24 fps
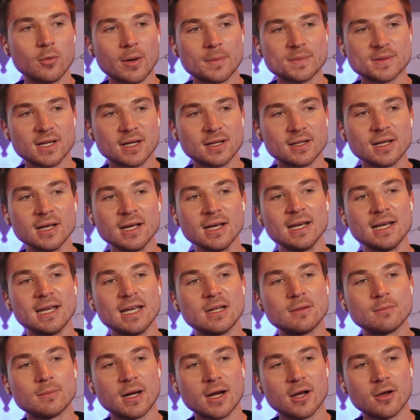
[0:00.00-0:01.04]
website,
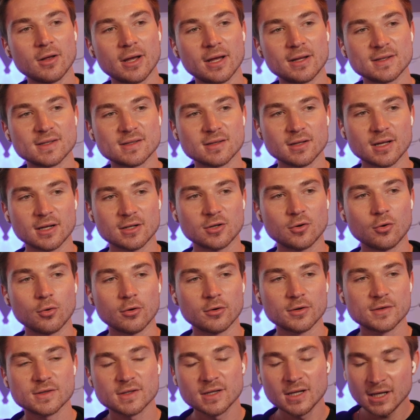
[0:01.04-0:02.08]
in bio, and select
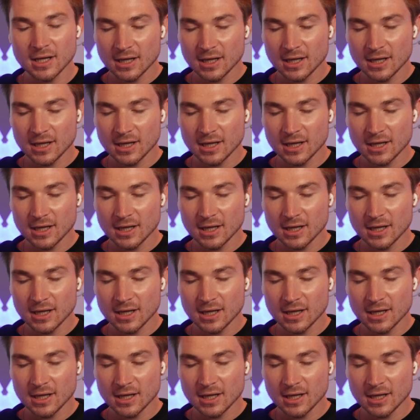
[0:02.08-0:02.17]
course.